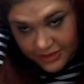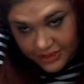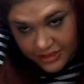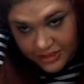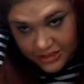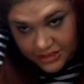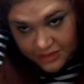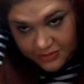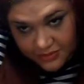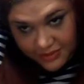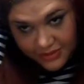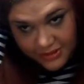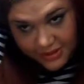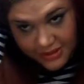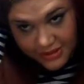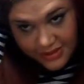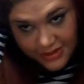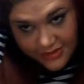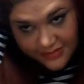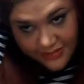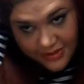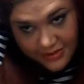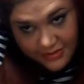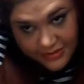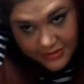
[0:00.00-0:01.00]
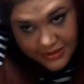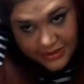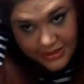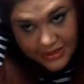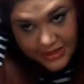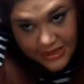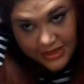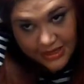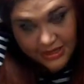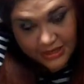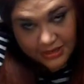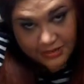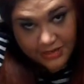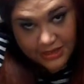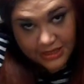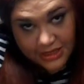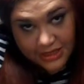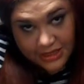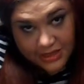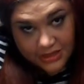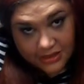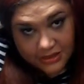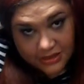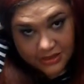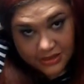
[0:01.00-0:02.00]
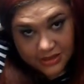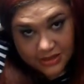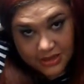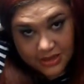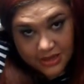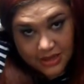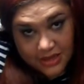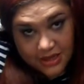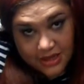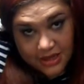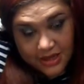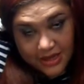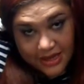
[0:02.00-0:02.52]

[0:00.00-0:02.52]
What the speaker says: and this is where the glove comes in handy because